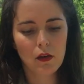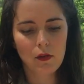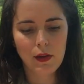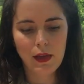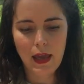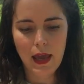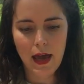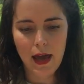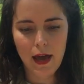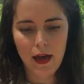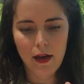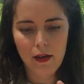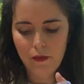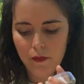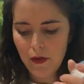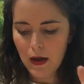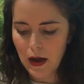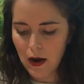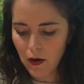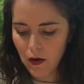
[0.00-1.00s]
We
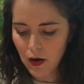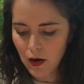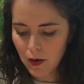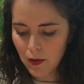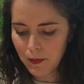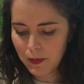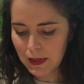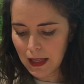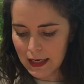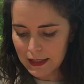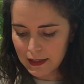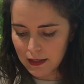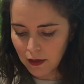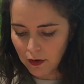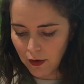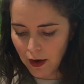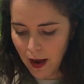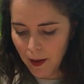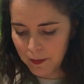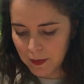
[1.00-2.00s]
have our plastic
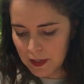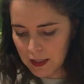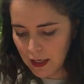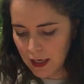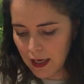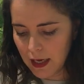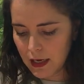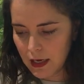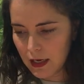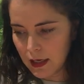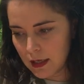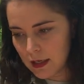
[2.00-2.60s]
wrap done.